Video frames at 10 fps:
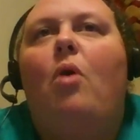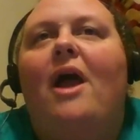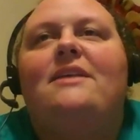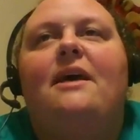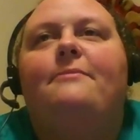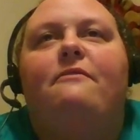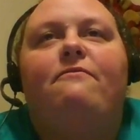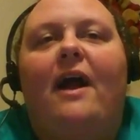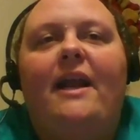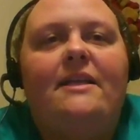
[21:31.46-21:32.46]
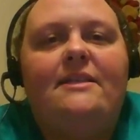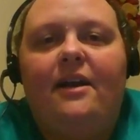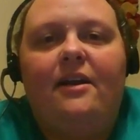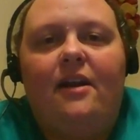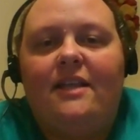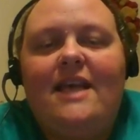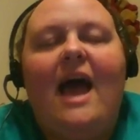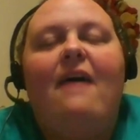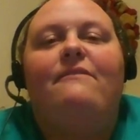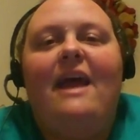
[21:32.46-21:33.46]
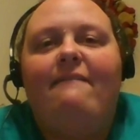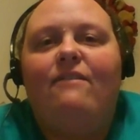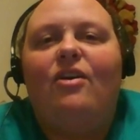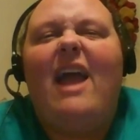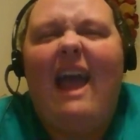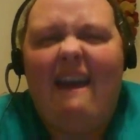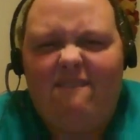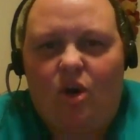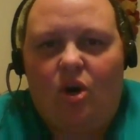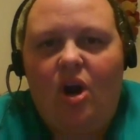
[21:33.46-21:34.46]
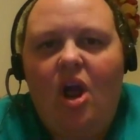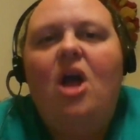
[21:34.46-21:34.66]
except on Friday and Saturday nights, I have never, ever